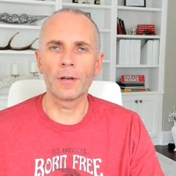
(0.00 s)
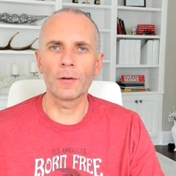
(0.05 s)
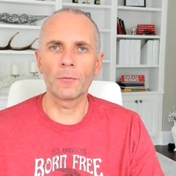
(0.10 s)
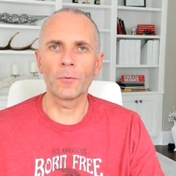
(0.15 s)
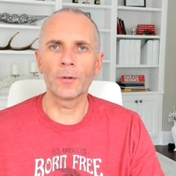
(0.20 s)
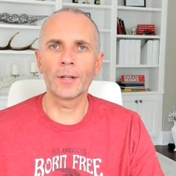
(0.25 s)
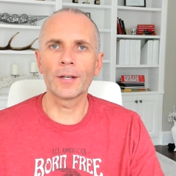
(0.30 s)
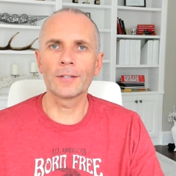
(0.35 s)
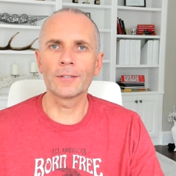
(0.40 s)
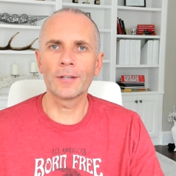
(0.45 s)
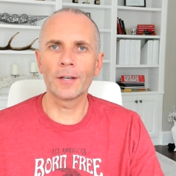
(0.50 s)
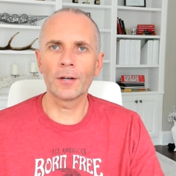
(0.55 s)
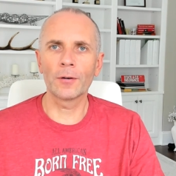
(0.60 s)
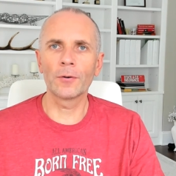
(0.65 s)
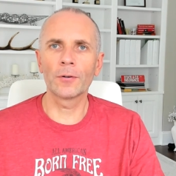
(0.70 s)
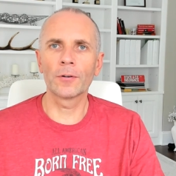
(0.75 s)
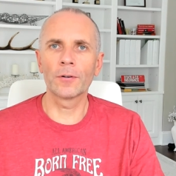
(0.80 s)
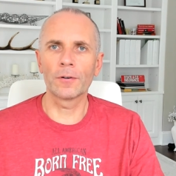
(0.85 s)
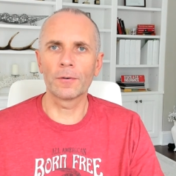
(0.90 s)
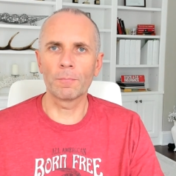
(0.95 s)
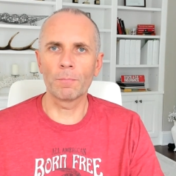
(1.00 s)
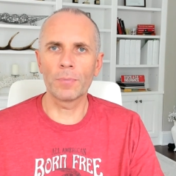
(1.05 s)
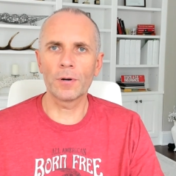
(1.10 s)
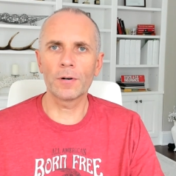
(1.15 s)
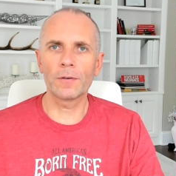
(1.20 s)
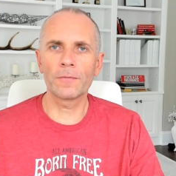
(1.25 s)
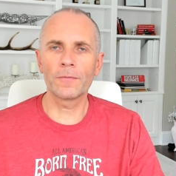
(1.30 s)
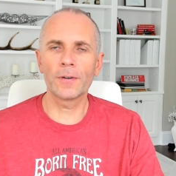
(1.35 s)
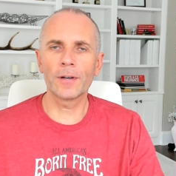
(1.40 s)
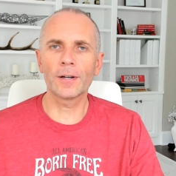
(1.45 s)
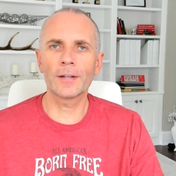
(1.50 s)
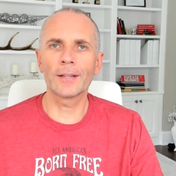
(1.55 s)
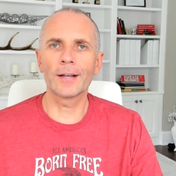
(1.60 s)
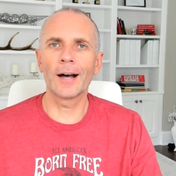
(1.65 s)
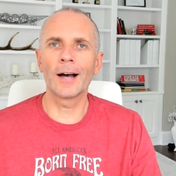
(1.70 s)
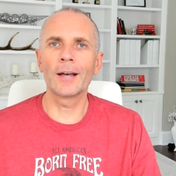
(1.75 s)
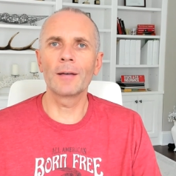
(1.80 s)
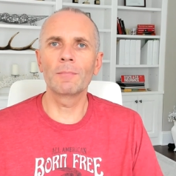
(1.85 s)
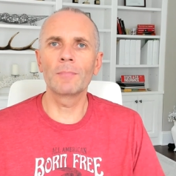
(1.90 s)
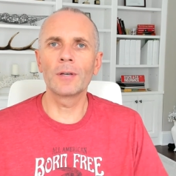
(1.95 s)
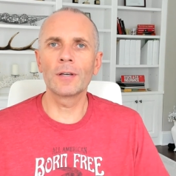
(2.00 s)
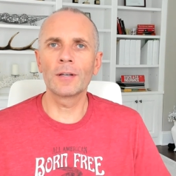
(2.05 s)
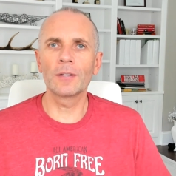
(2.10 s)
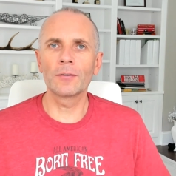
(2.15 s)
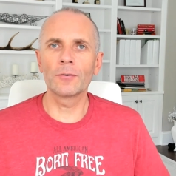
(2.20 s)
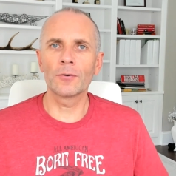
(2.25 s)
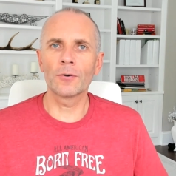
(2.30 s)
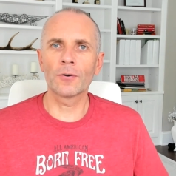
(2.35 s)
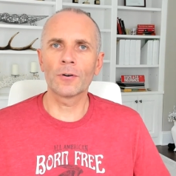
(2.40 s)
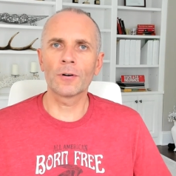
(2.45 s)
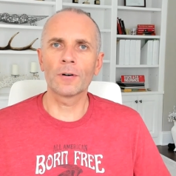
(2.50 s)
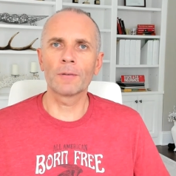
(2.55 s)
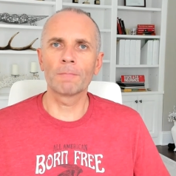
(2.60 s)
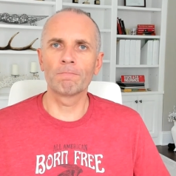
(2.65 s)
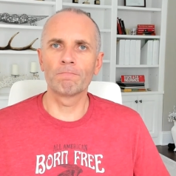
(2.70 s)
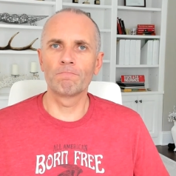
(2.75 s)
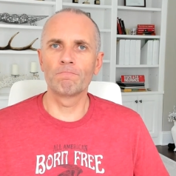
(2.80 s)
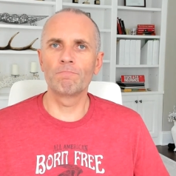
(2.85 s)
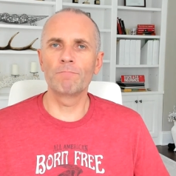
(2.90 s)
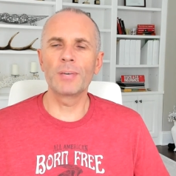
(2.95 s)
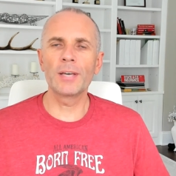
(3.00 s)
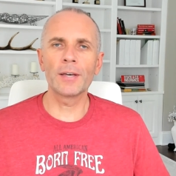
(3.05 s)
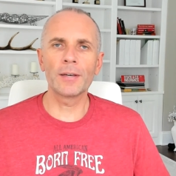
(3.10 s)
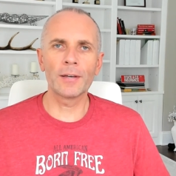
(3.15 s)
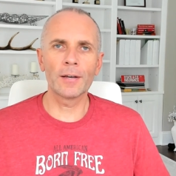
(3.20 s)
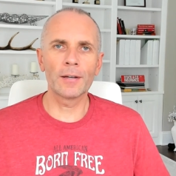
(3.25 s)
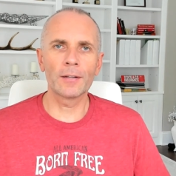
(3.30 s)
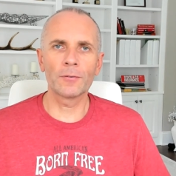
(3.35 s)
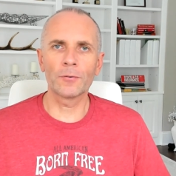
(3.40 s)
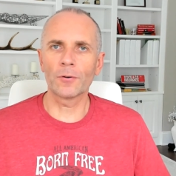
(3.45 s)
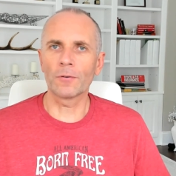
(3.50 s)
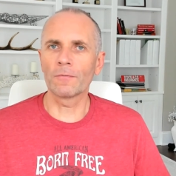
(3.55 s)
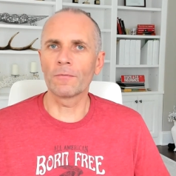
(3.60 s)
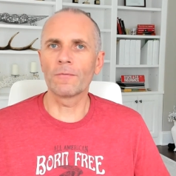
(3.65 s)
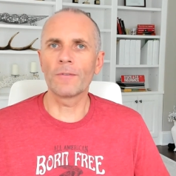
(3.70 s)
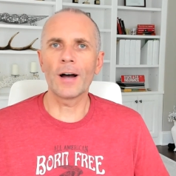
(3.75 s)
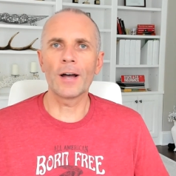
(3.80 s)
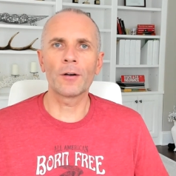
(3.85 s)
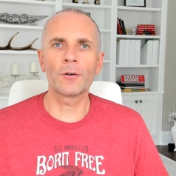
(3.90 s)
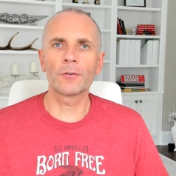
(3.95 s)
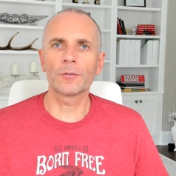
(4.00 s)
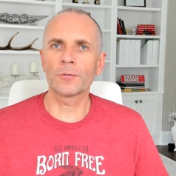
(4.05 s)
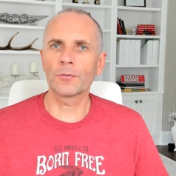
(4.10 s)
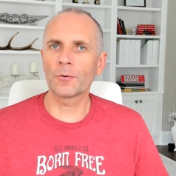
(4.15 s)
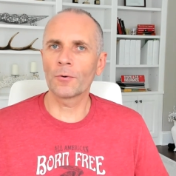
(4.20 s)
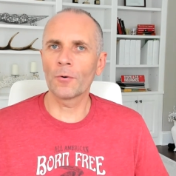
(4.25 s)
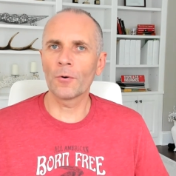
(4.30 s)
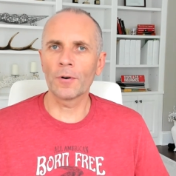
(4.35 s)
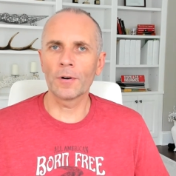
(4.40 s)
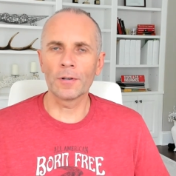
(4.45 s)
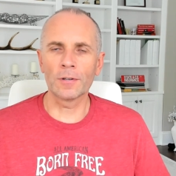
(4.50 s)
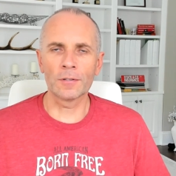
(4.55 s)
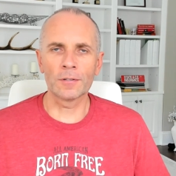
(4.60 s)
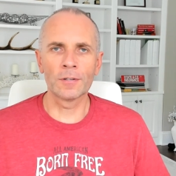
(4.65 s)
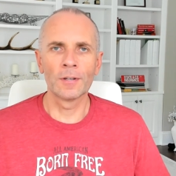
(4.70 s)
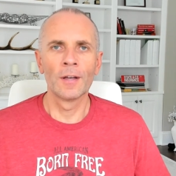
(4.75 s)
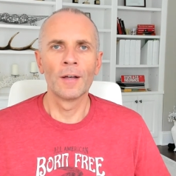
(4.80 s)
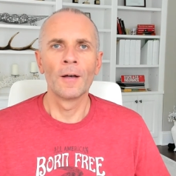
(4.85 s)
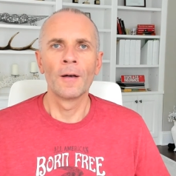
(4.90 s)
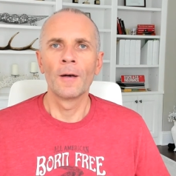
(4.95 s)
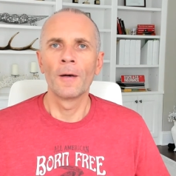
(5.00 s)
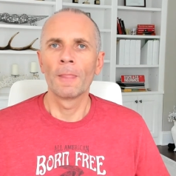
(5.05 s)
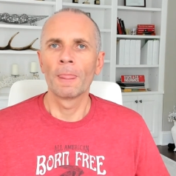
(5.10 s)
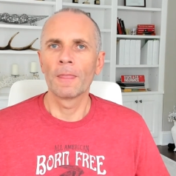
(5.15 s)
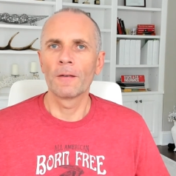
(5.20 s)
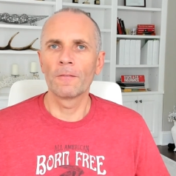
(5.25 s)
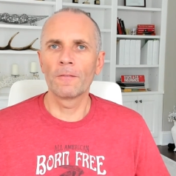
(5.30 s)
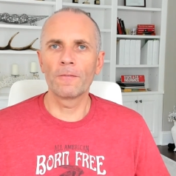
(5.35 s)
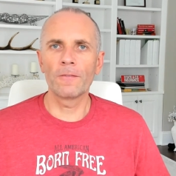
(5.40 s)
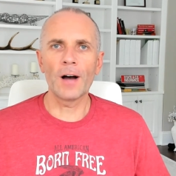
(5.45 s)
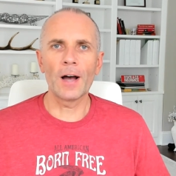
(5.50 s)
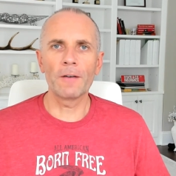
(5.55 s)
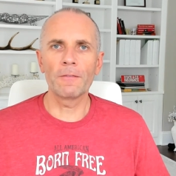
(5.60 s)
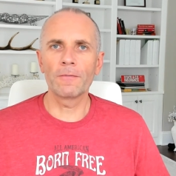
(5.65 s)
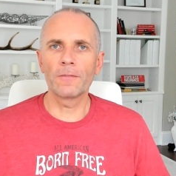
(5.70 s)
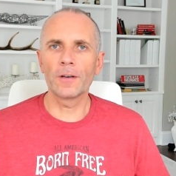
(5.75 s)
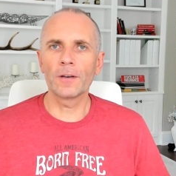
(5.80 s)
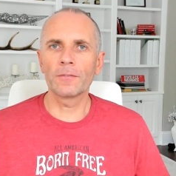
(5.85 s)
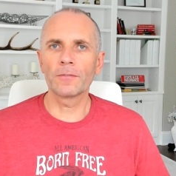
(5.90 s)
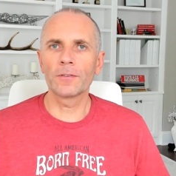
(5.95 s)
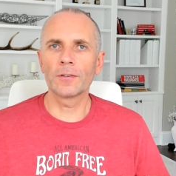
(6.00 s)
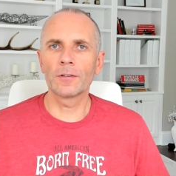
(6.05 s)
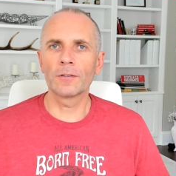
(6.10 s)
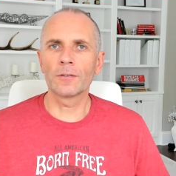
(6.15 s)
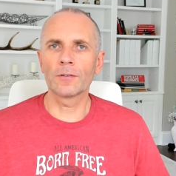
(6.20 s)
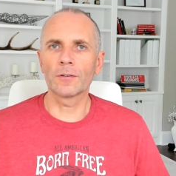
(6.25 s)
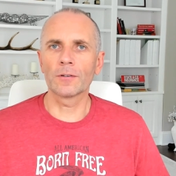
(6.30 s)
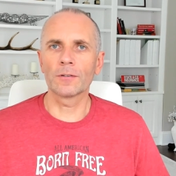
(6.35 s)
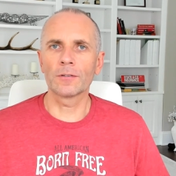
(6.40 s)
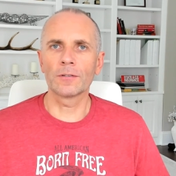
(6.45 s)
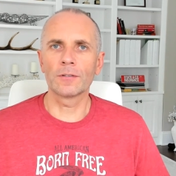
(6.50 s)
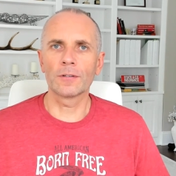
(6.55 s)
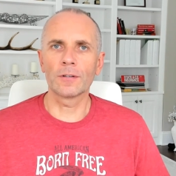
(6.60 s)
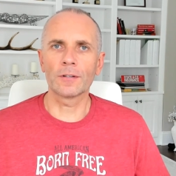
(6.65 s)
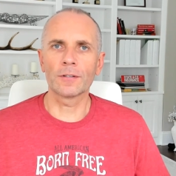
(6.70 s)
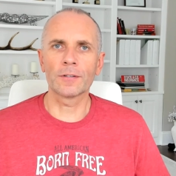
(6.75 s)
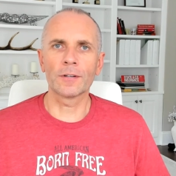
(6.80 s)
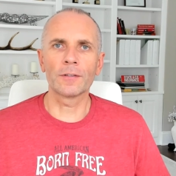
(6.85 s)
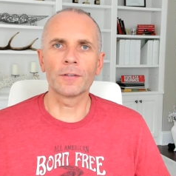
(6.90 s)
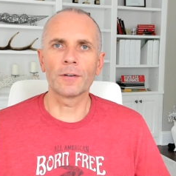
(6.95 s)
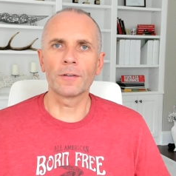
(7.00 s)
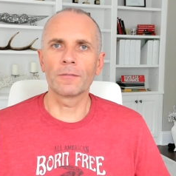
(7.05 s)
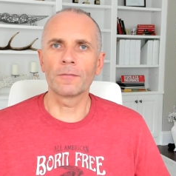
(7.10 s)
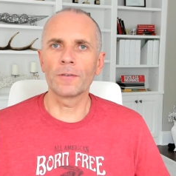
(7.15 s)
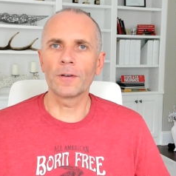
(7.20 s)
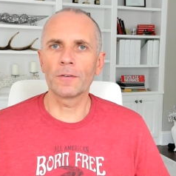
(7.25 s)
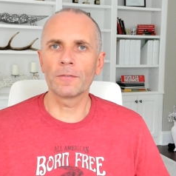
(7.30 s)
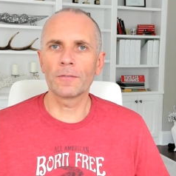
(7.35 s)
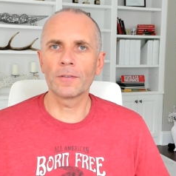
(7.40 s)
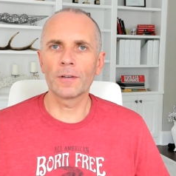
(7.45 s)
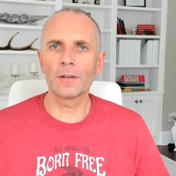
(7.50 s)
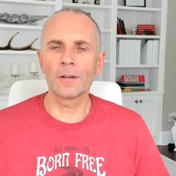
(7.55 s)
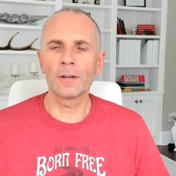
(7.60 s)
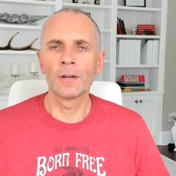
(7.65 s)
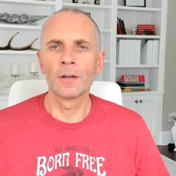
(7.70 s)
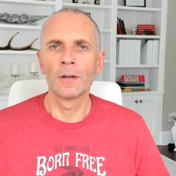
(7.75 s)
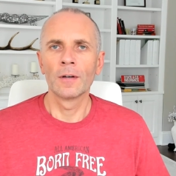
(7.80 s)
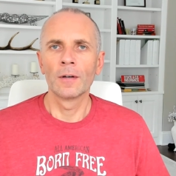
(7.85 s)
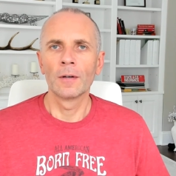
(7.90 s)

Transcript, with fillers: And when they say good or perfect, I mean your beacon, your FICO score is 550 to 650.